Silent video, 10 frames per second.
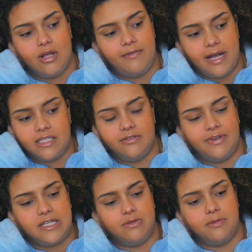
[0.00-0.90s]
I've had to
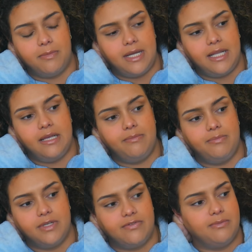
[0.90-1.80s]
face with many
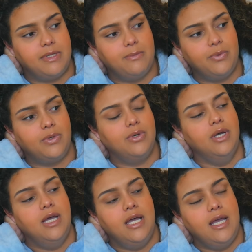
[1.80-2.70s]
different people,
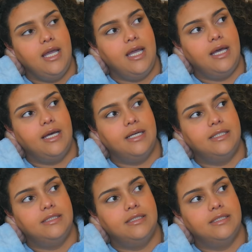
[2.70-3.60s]

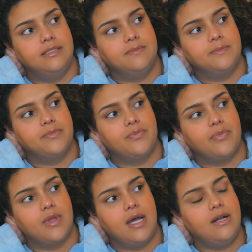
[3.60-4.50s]
and
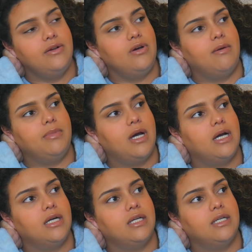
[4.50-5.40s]
I don't know, I'm
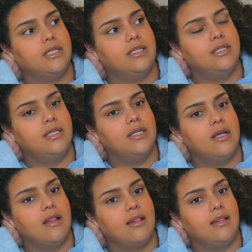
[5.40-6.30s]
not gonna
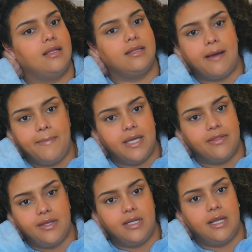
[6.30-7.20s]
let that be a
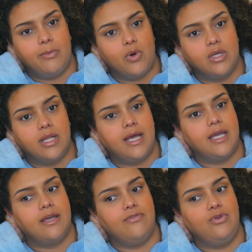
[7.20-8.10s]
thing anymore.
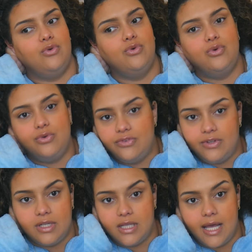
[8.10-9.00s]
Like, if you
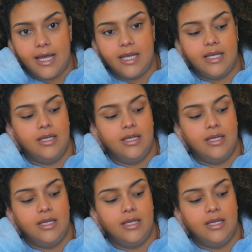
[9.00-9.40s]
feel like